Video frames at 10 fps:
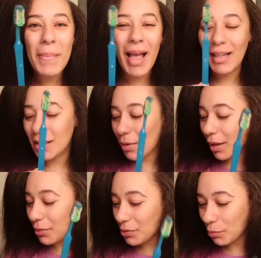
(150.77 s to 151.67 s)
I need to buy a
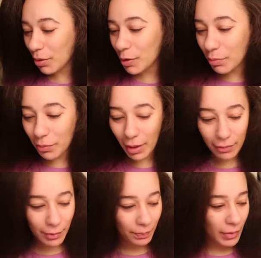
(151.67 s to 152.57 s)
new toothbrush, but
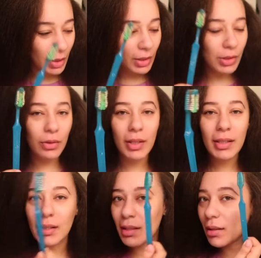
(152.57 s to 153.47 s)
whatever. So this
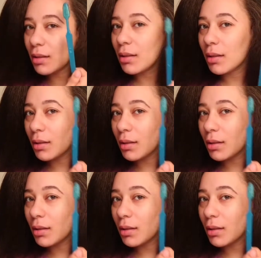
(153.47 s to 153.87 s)
is to